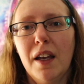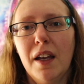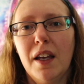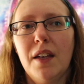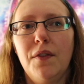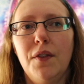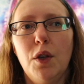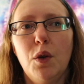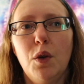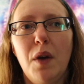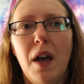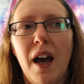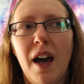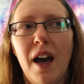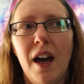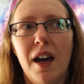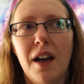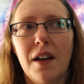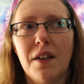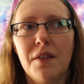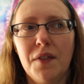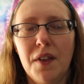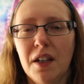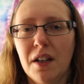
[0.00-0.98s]
If you
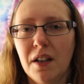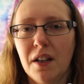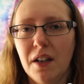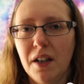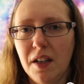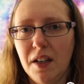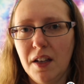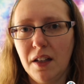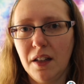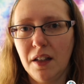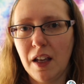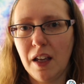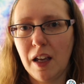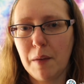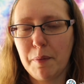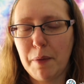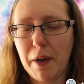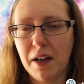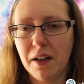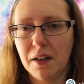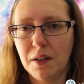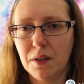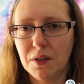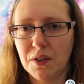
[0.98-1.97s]
have inner healing
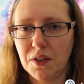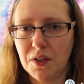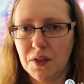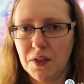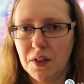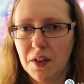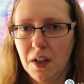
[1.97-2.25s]
about,